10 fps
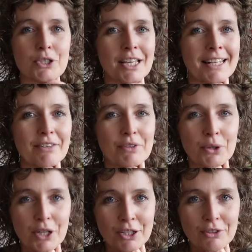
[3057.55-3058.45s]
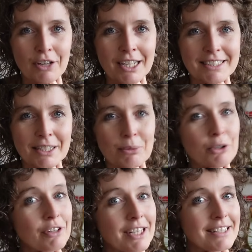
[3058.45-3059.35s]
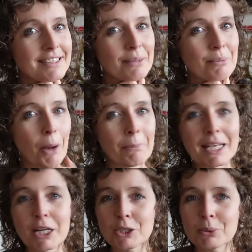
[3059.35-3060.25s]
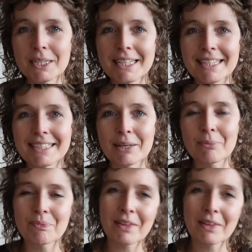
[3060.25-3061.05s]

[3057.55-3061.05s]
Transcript: and if you can't find them, create them, because we need them.